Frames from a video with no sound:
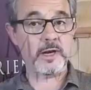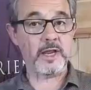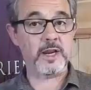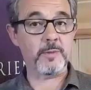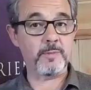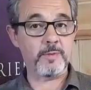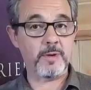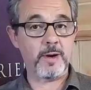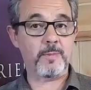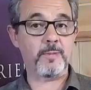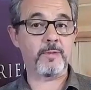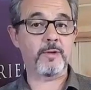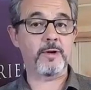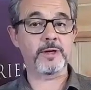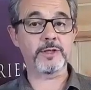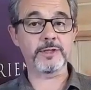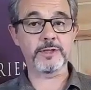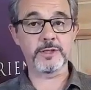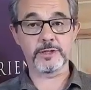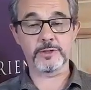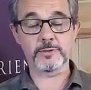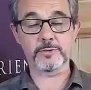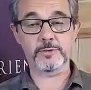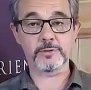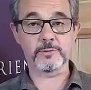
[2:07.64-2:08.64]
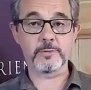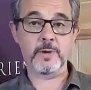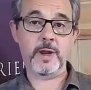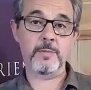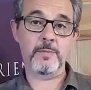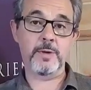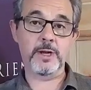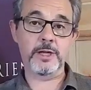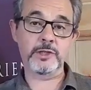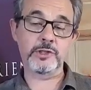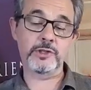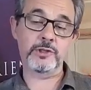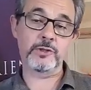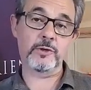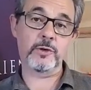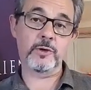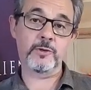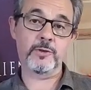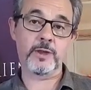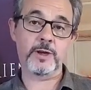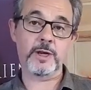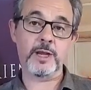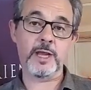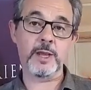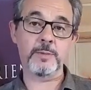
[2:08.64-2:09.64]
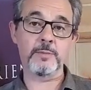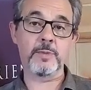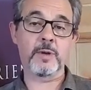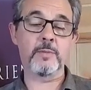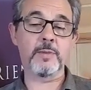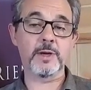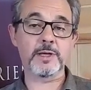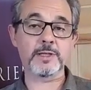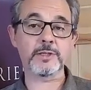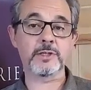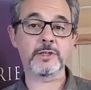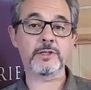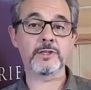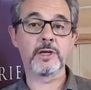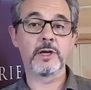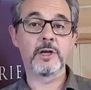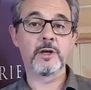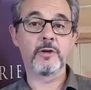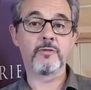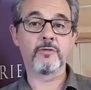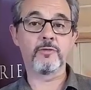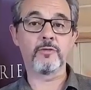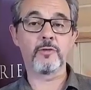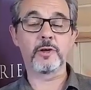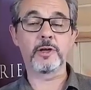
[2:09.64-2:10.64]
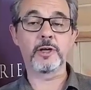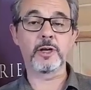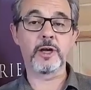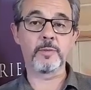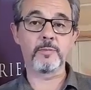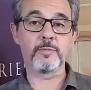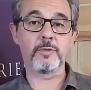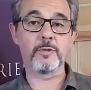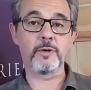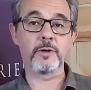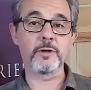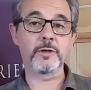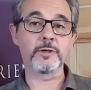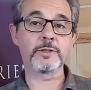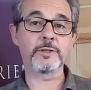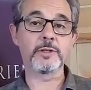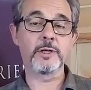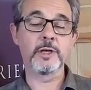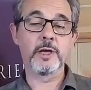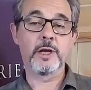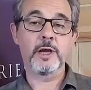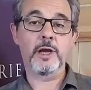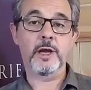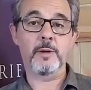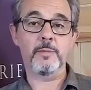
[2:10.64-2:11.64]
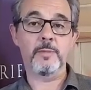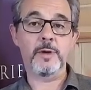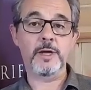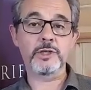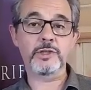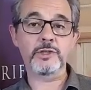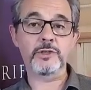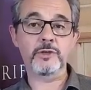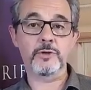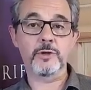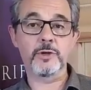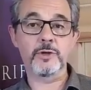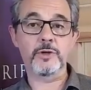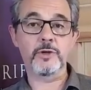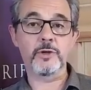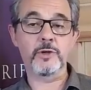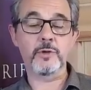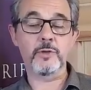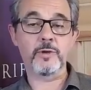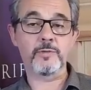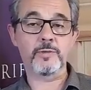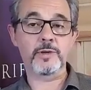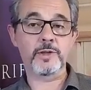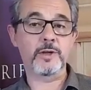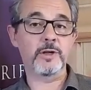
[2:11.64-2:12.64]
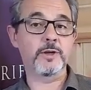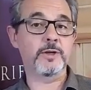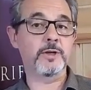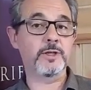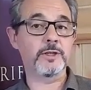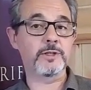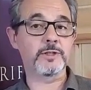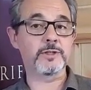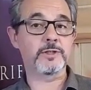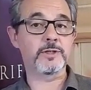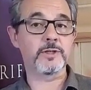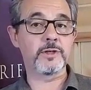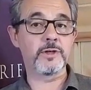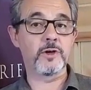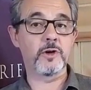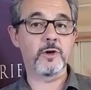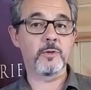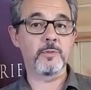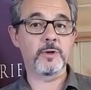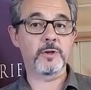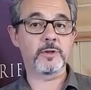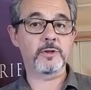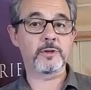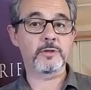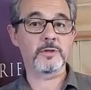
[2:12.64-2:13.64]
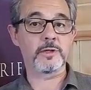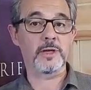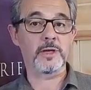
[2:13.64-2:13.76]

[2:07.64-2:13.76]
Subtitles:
a lot of preparation into it. I made sure that I had my message fully on point. I made sure I knew everything I needed to know about